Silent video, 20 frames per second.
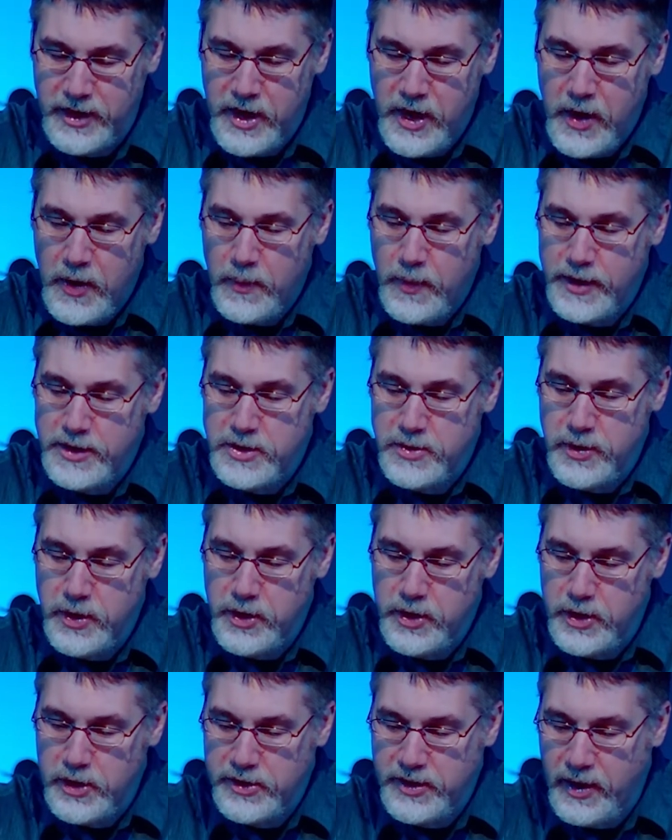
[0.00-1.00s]
when you
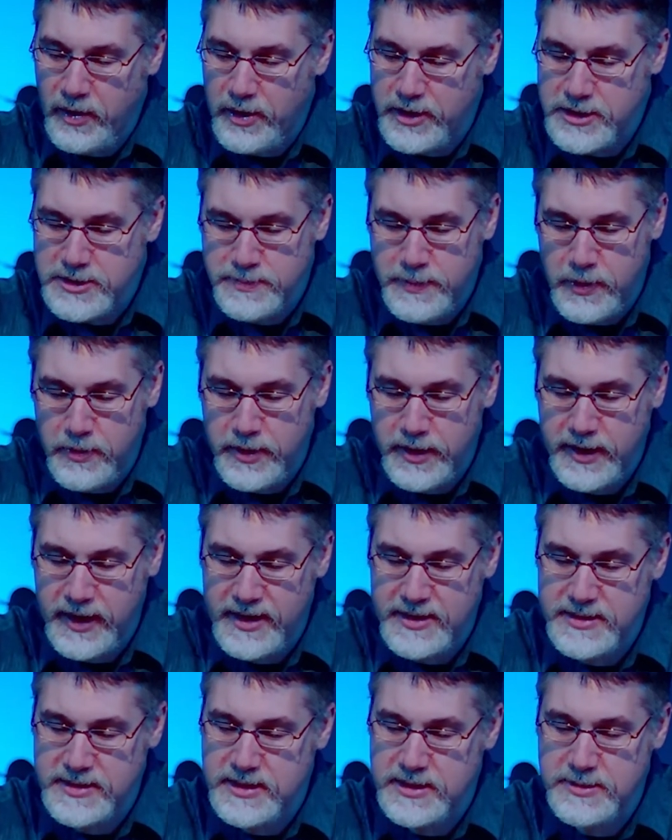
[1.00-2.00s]
heard how I spoke
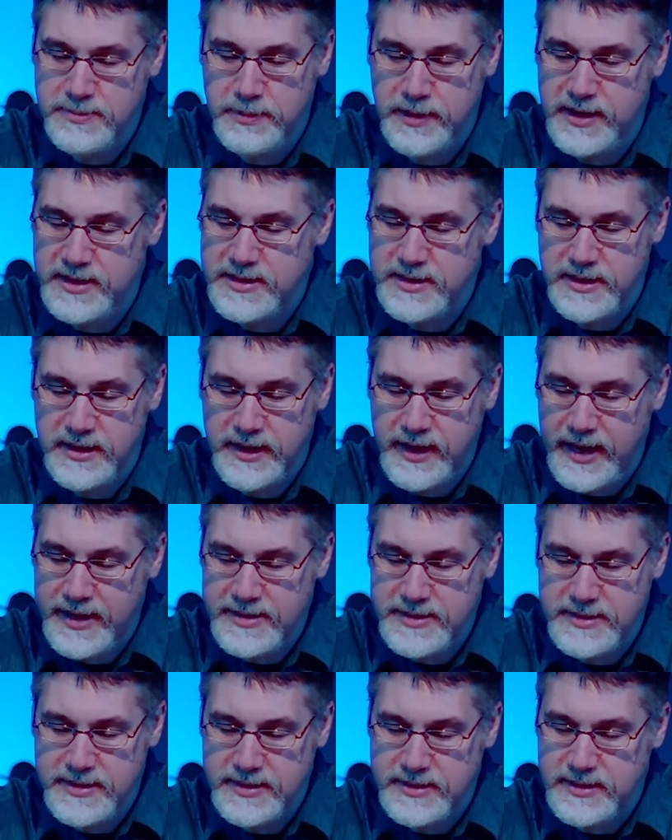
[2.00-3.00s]
against this place and
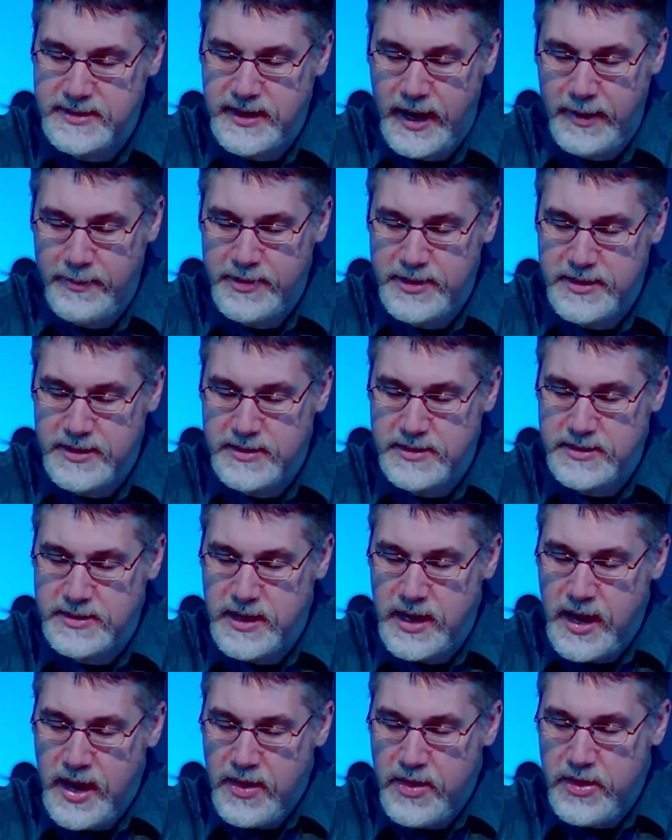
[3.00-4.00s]
against its inhabitants,
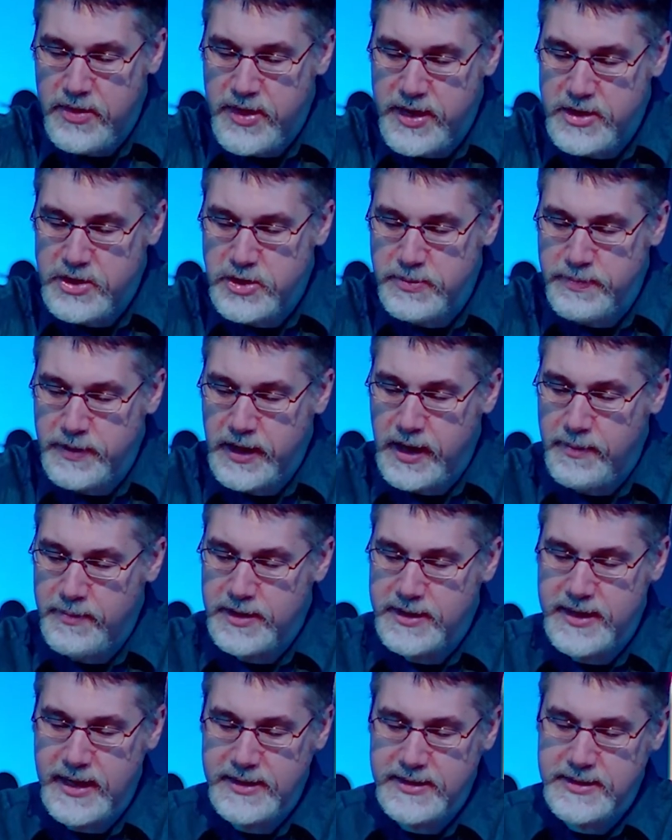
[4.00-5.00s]
that they should become a
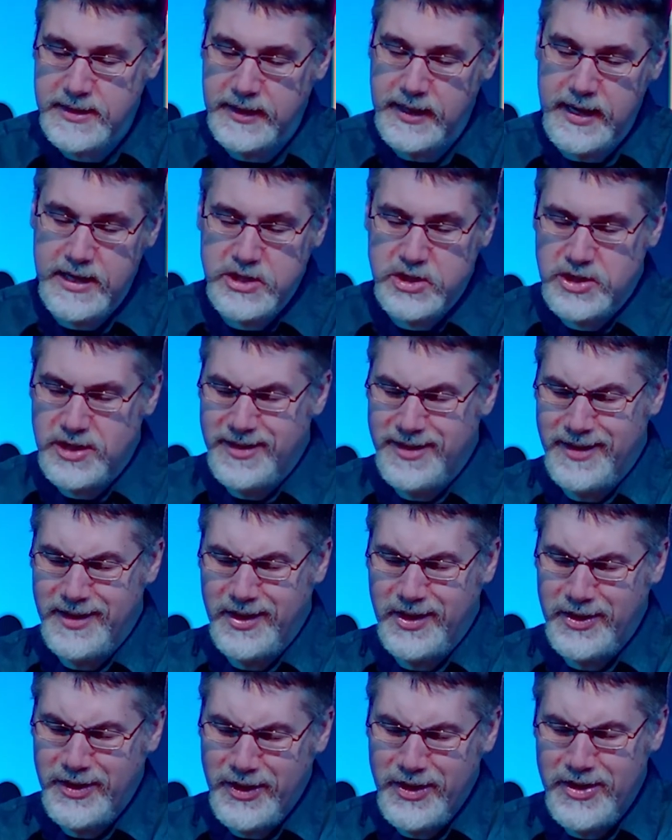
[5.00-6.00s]
desolation and a
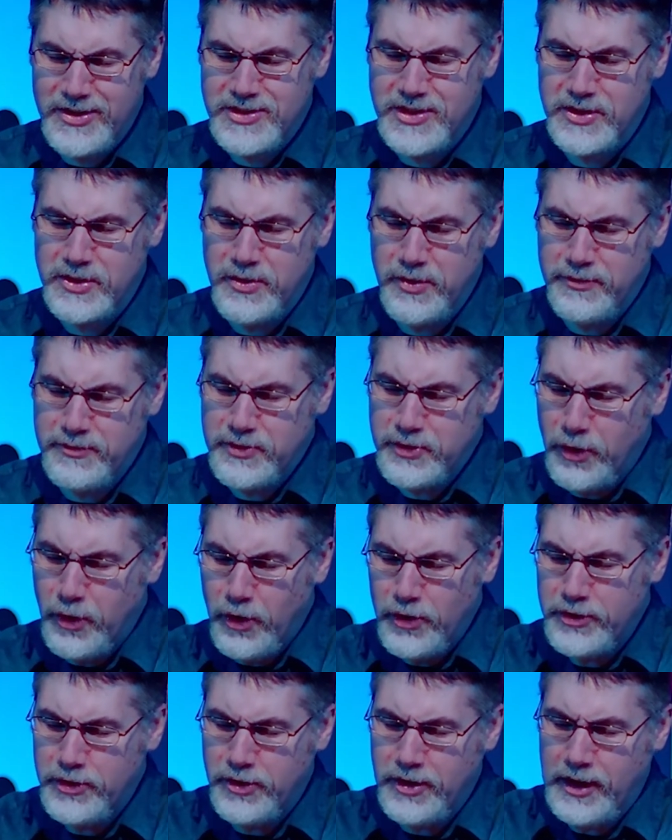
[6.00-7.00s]
curse, and you have torn
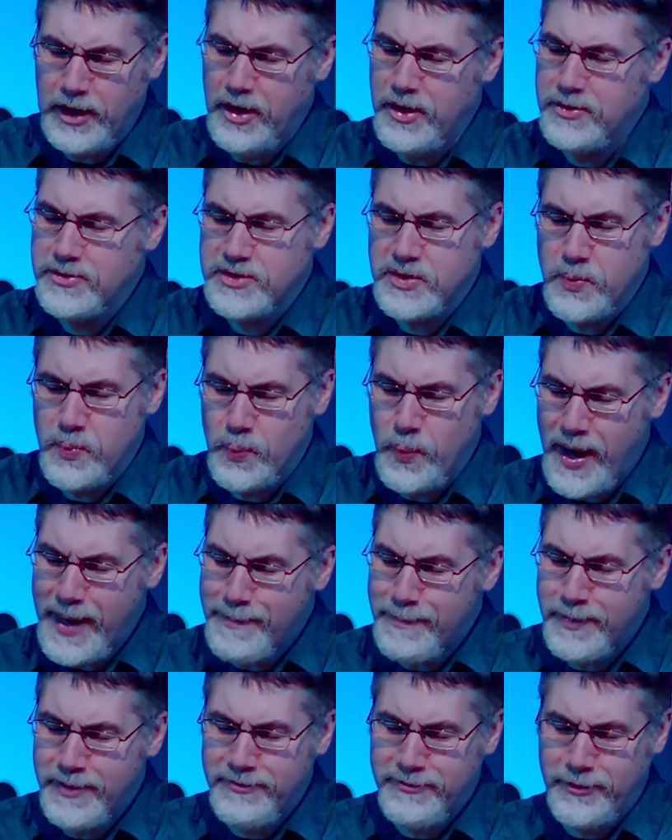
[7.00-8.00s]
your clothes and wept
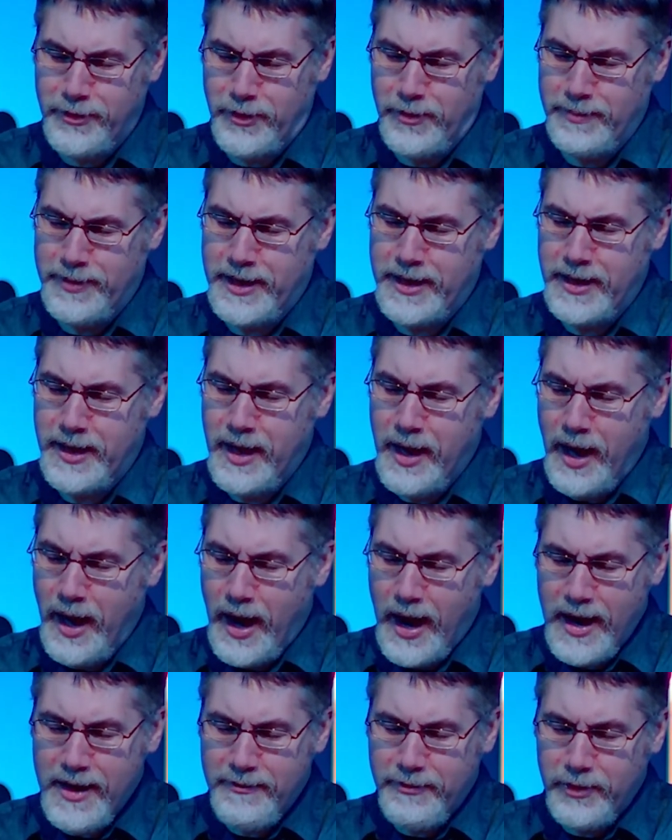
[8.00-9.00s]
before me,
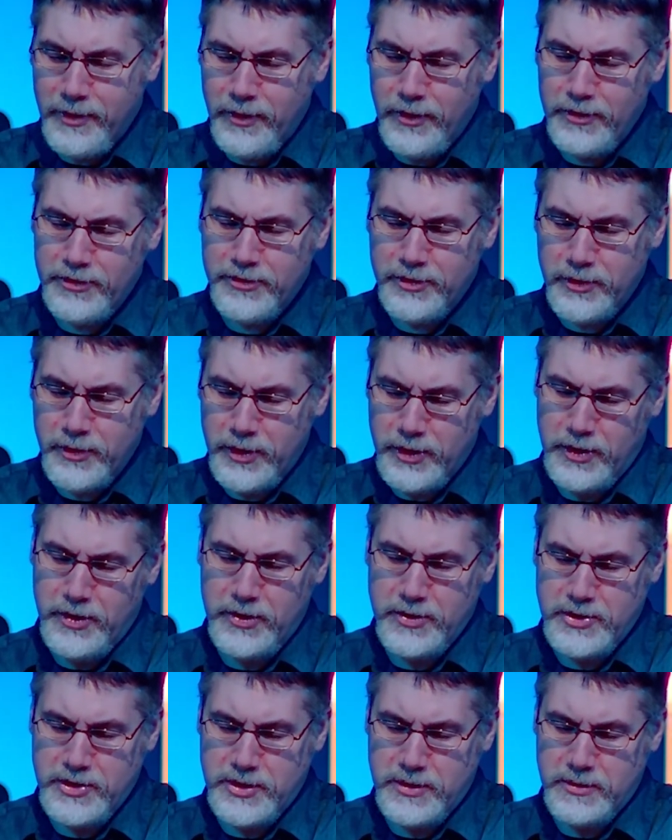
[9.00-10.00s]
I have also
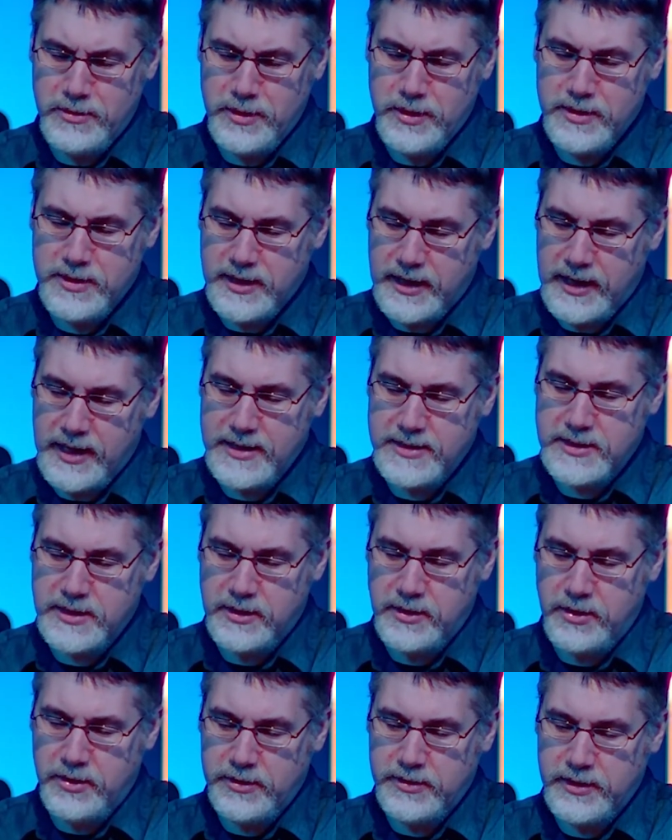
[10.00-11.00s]
heard you. declares the
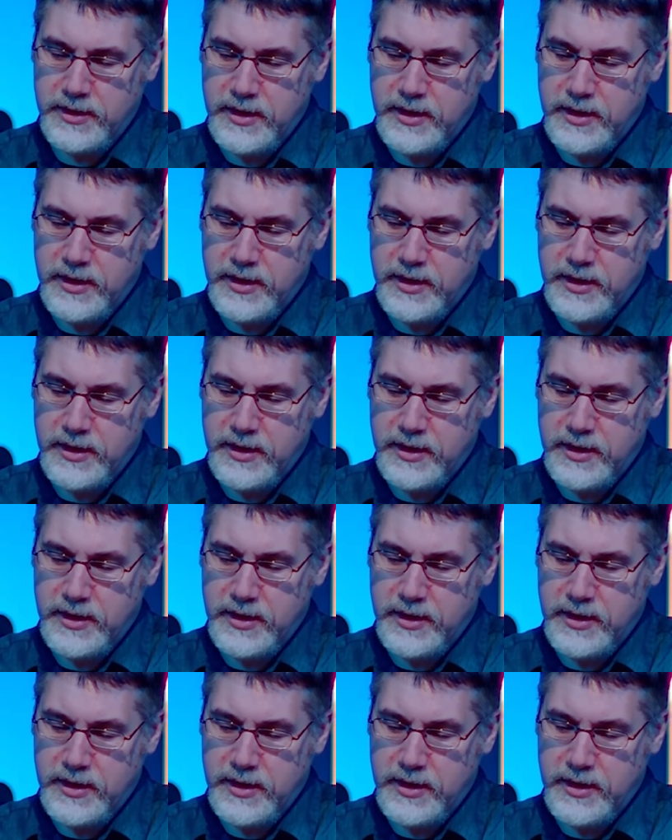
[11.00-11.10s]
Lord.